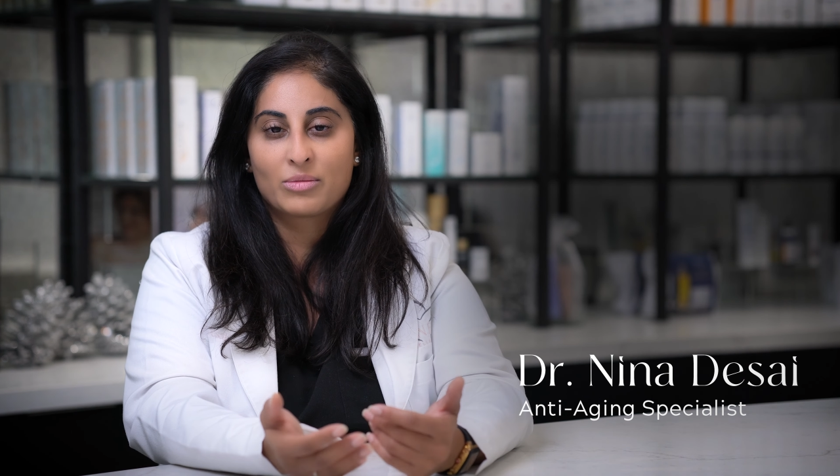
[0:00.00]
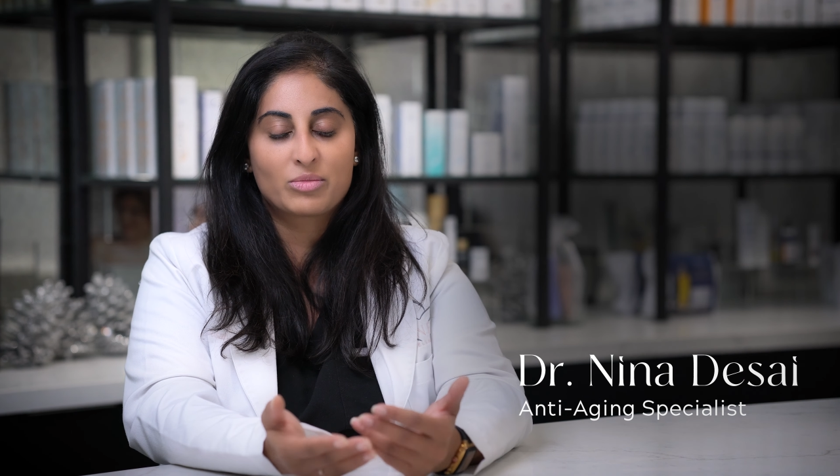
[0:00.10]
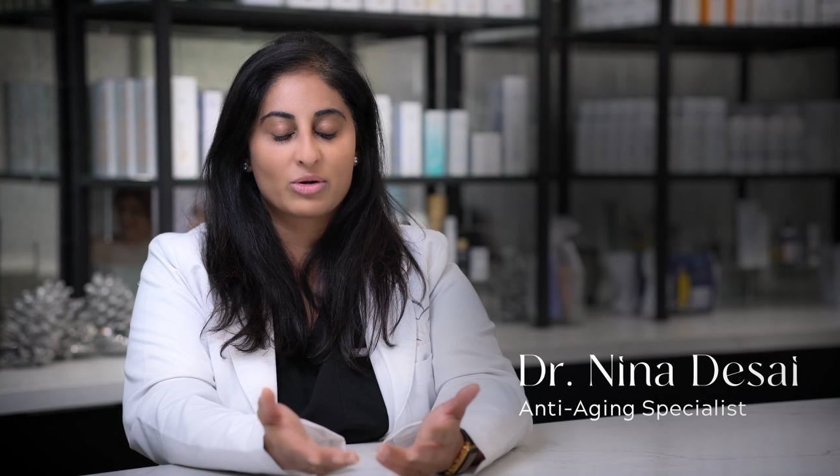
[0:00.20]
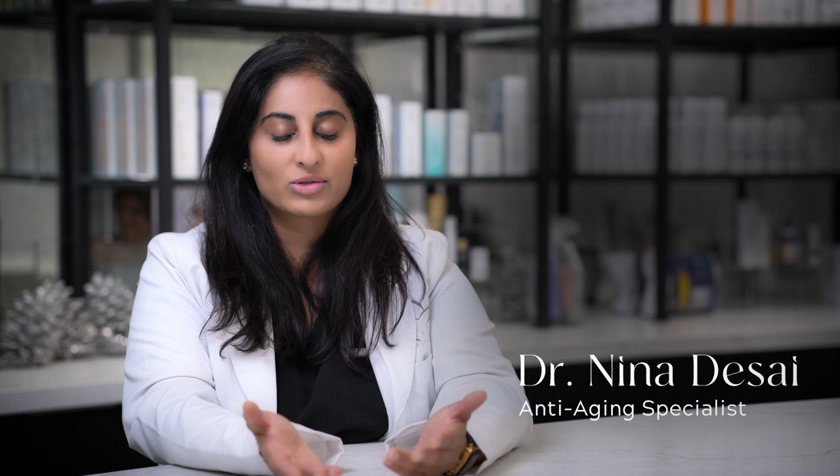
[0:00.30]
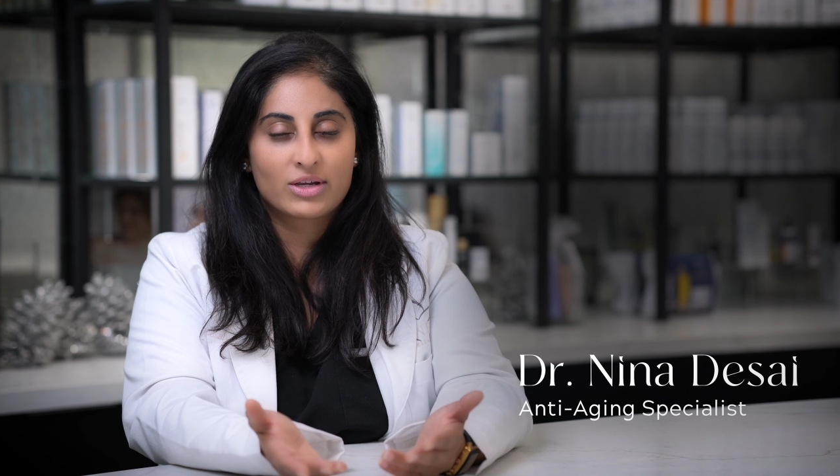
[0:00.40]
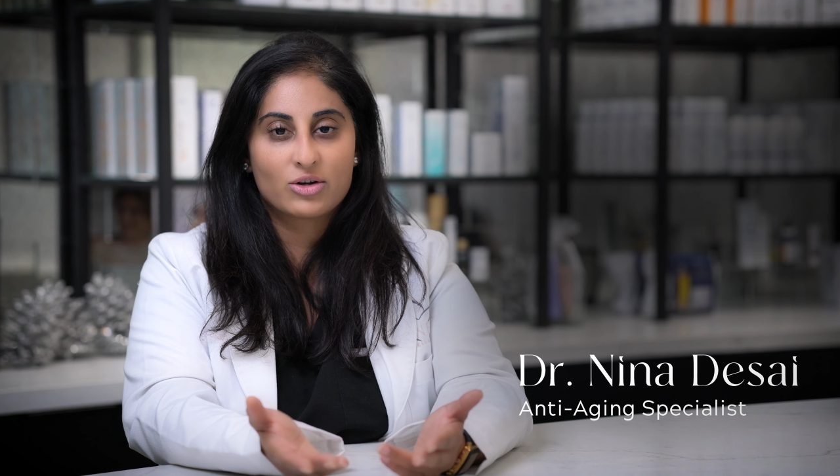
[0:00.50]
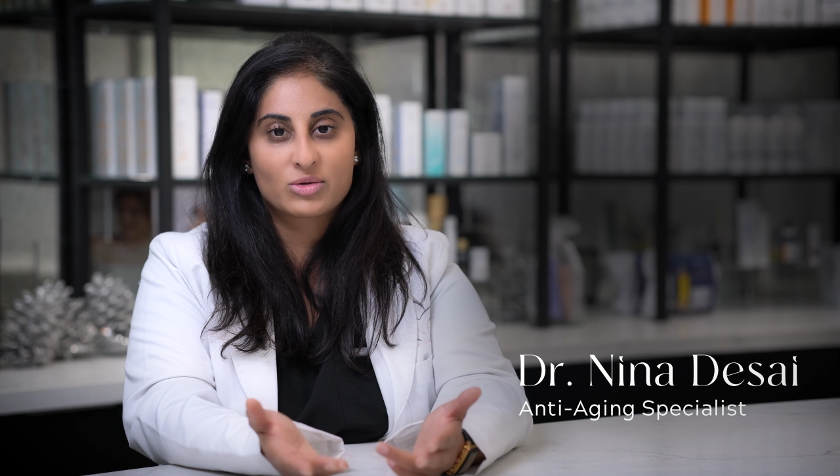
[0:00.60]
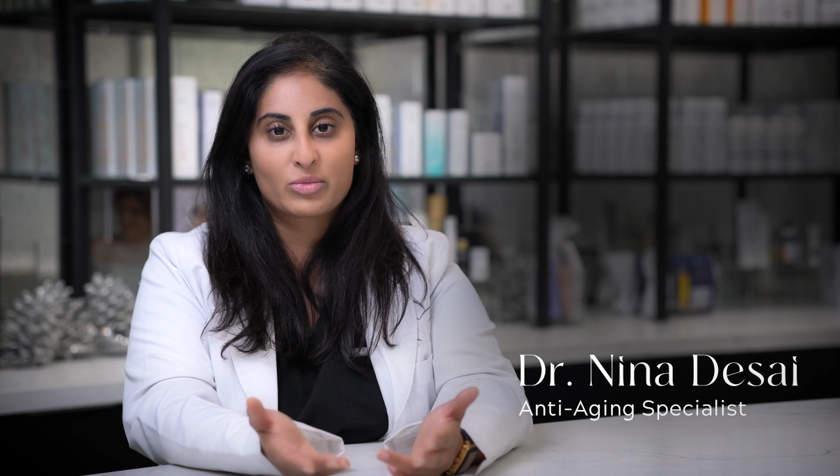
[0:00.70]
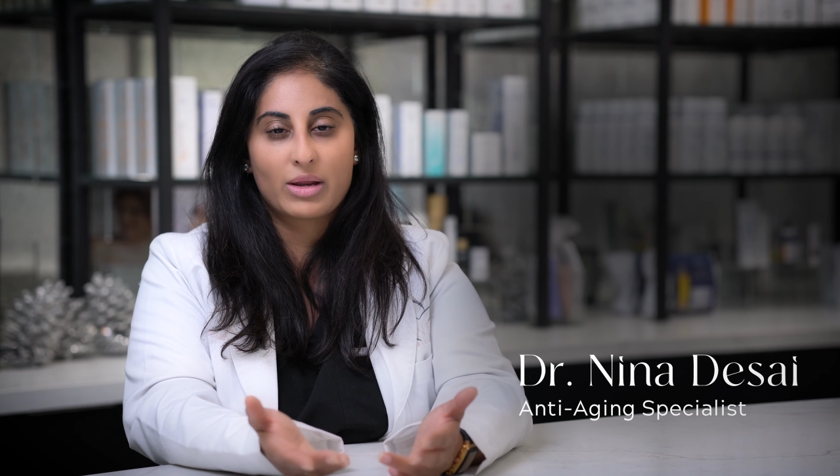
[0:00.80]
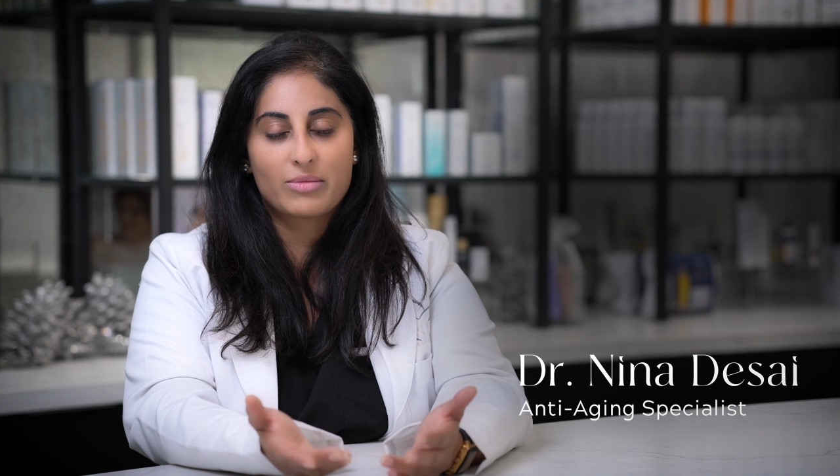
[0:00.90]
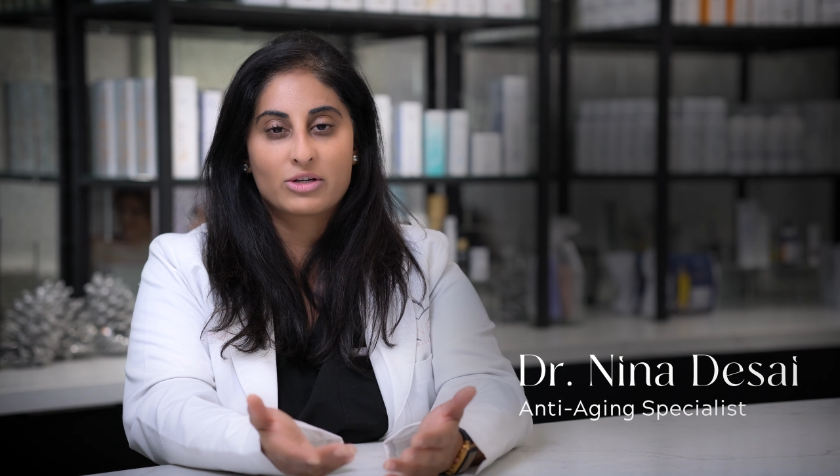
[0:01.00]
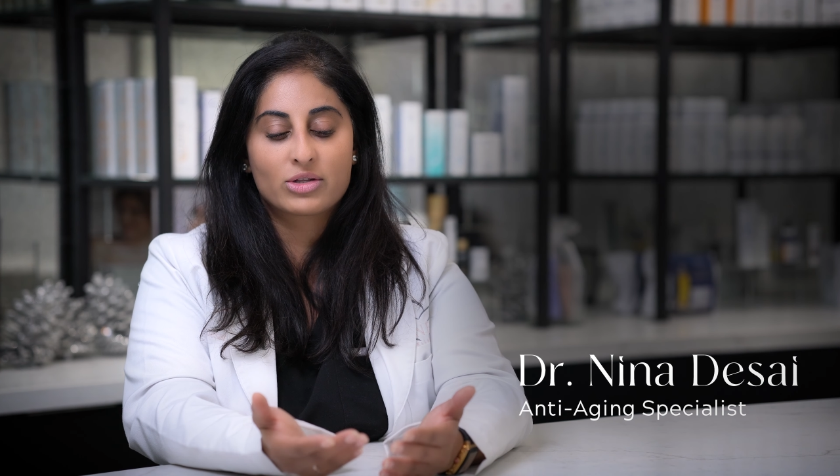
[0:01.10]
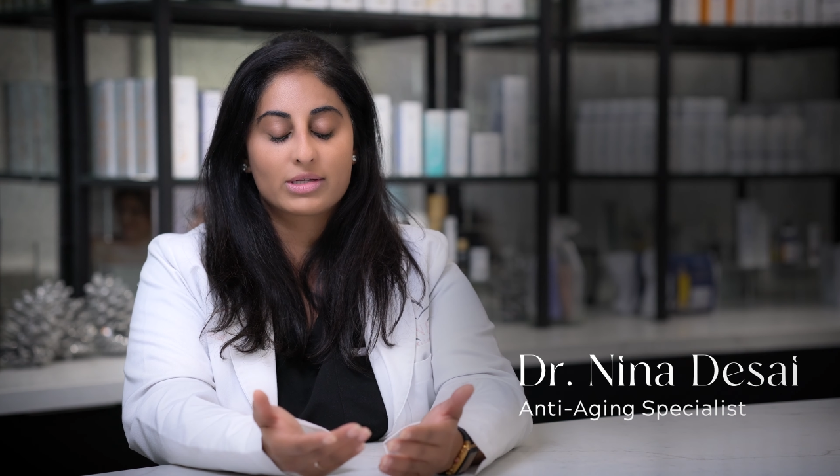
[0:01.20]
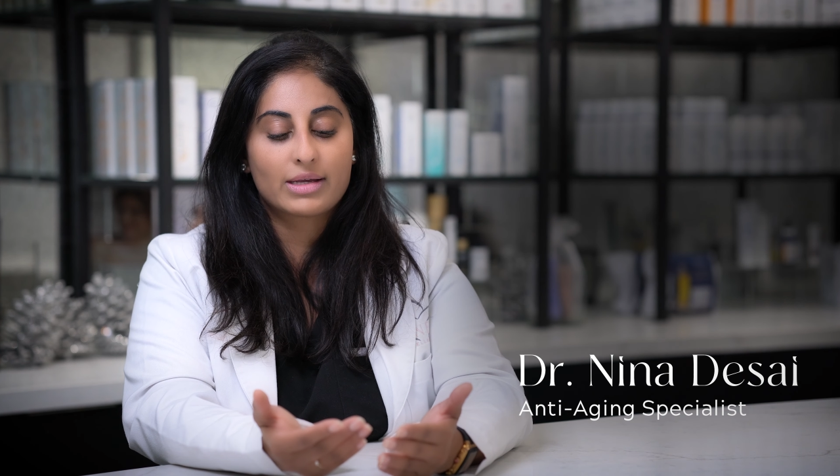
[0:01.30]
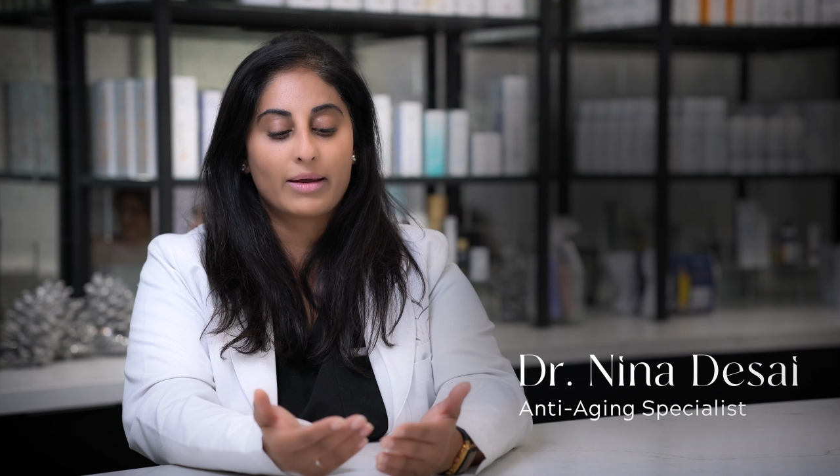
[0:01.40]
the post-care is pretty much
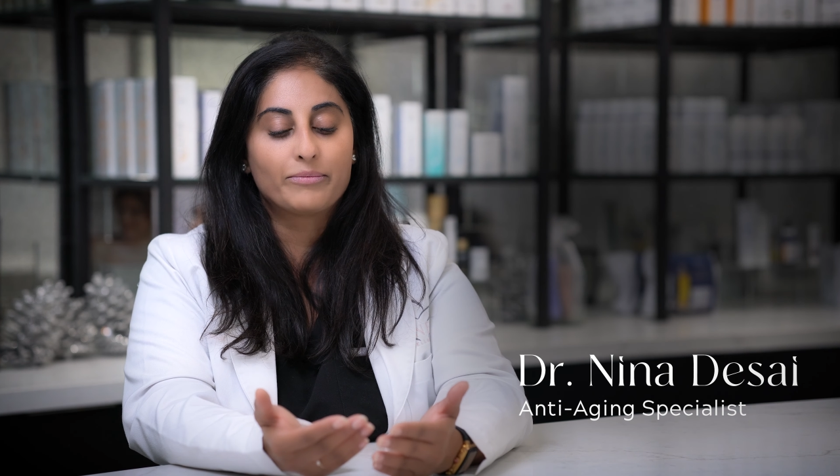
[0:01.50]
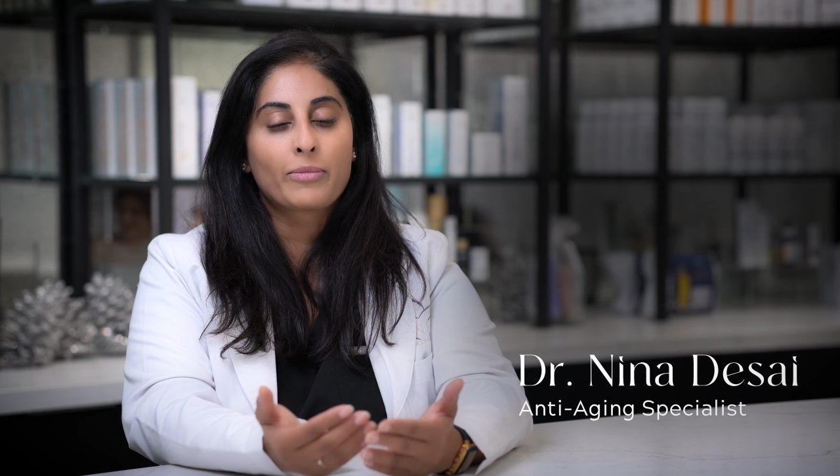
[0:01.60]
the same.